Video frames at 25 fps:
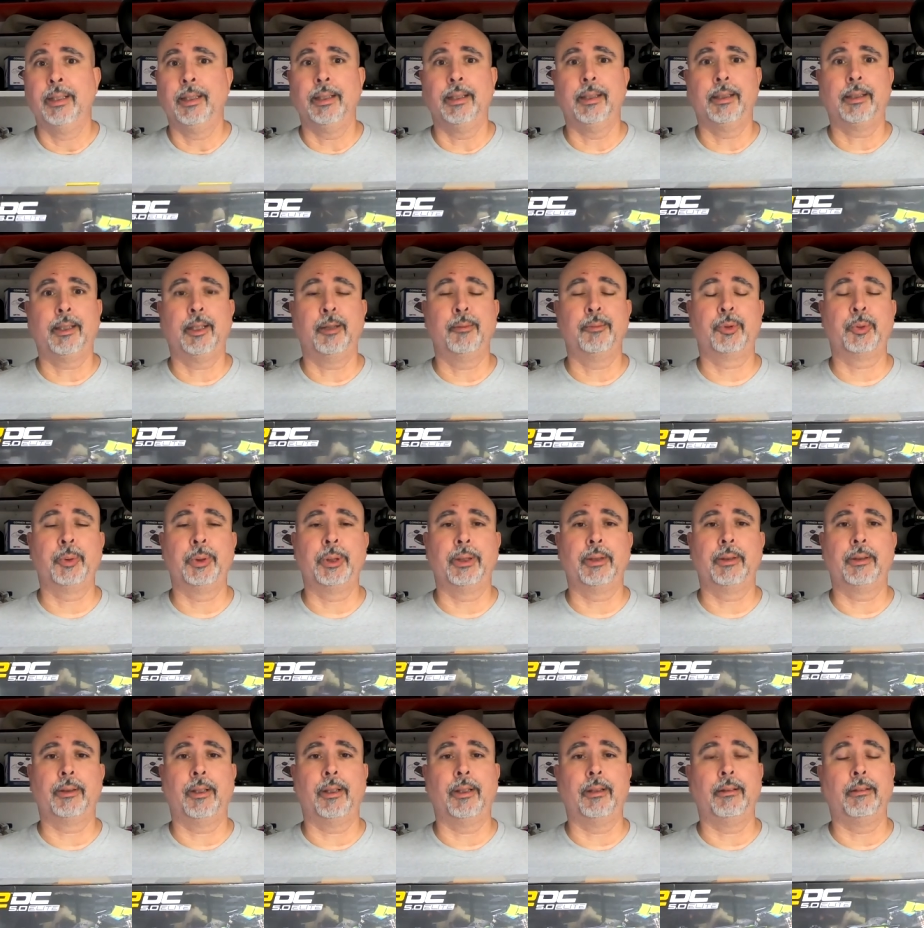It comes with
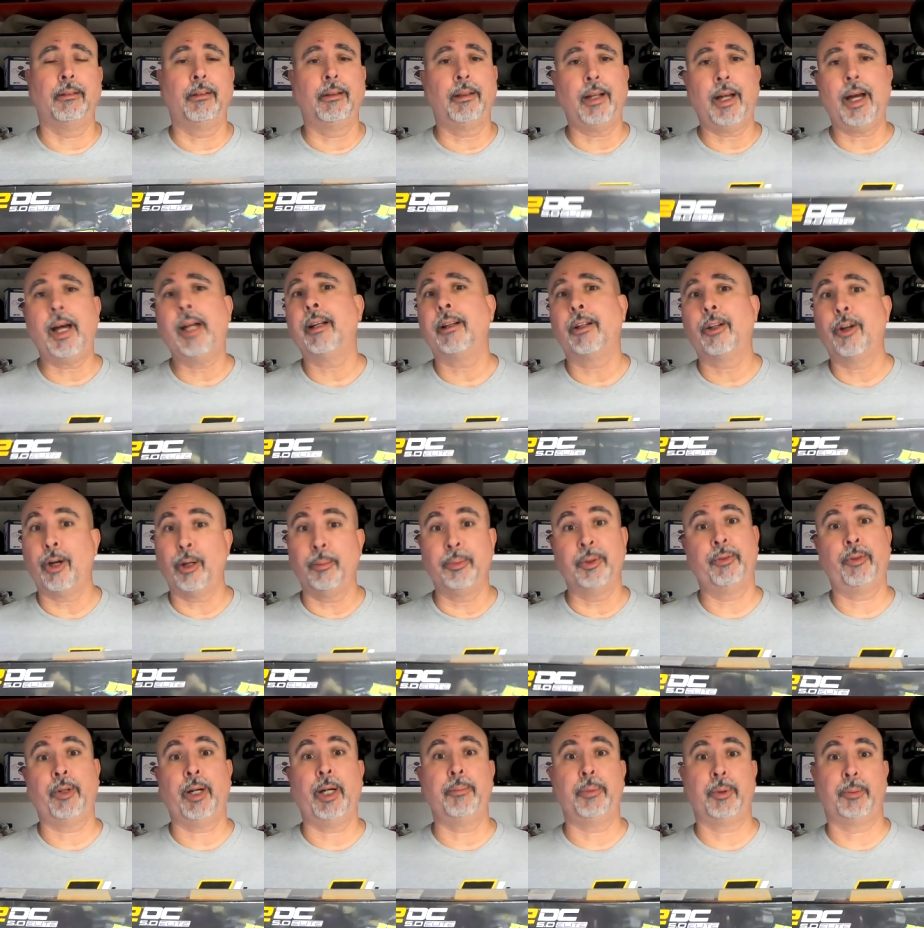a lot of carbon
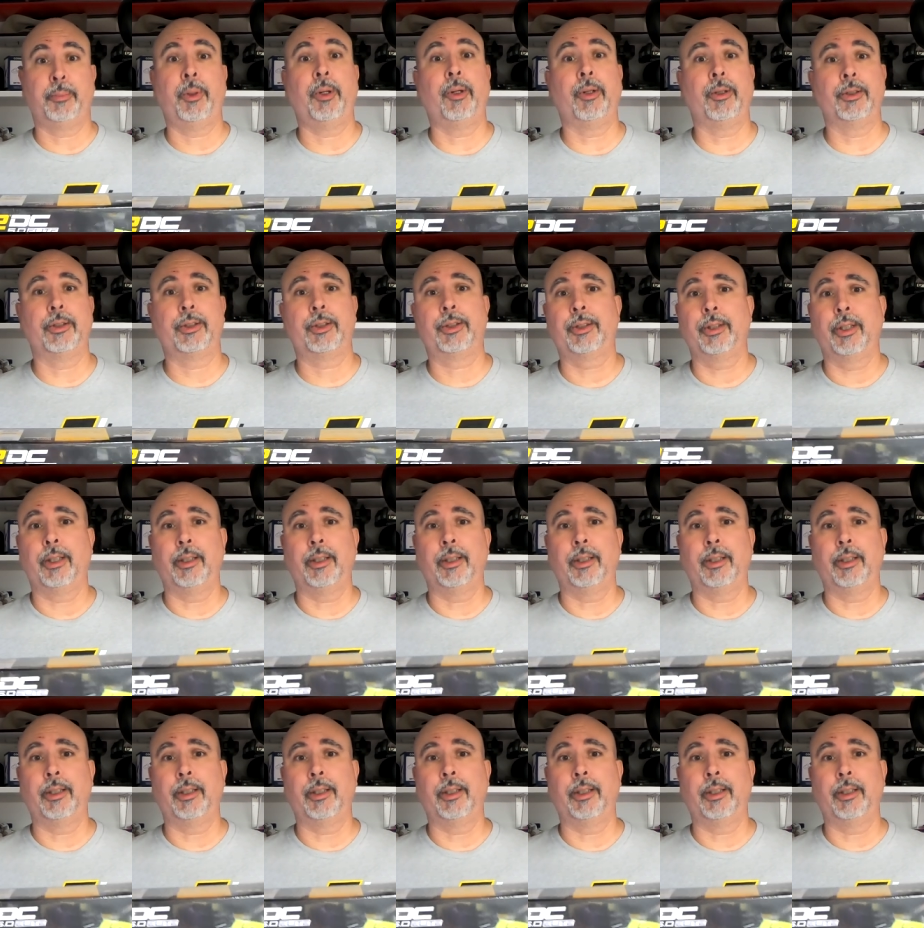fiber parts.